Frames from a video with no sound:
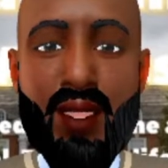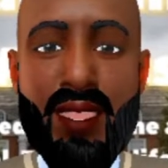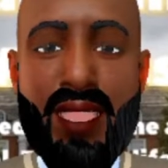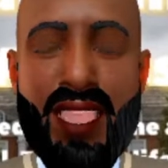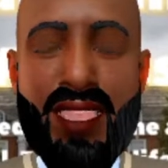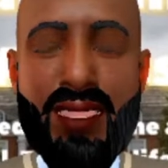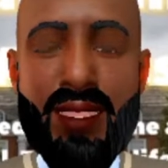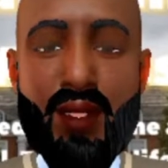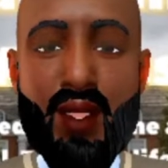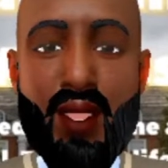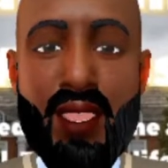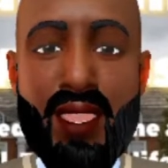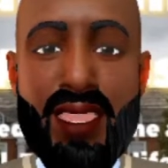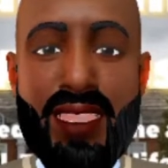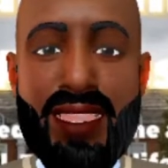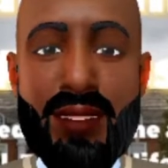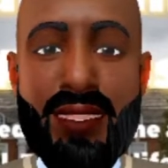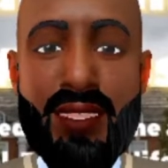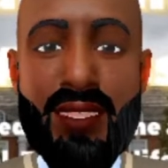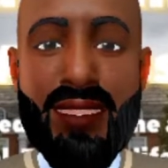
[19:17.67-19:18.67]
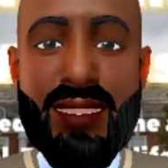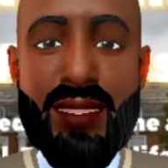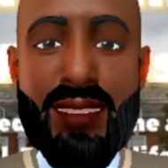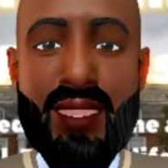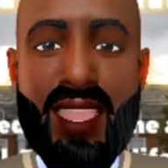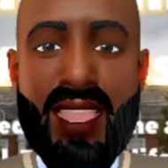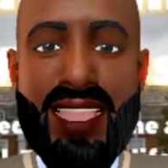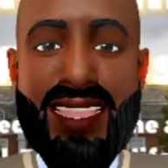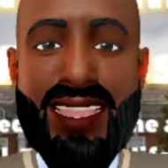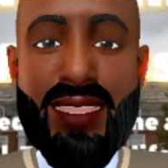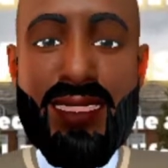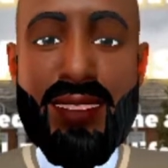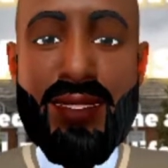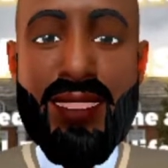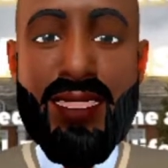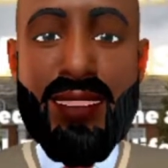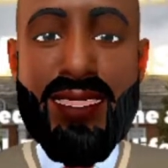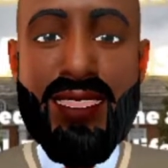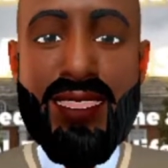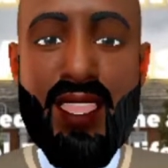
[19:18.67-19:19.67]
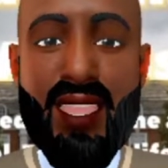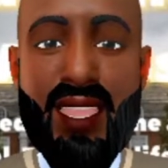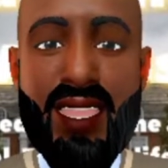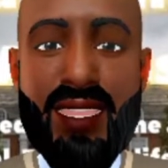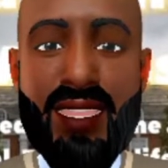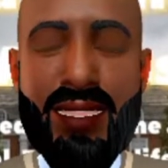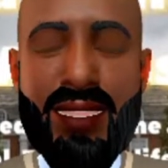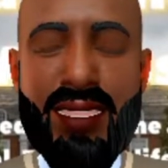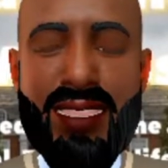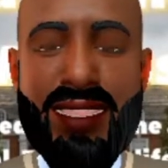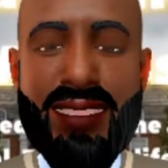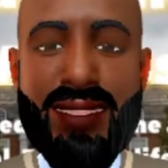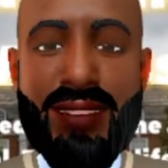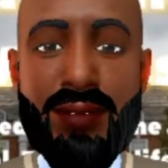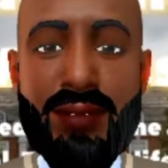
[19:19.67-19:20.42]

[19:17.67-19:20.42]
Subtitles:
authorize the desired conversion,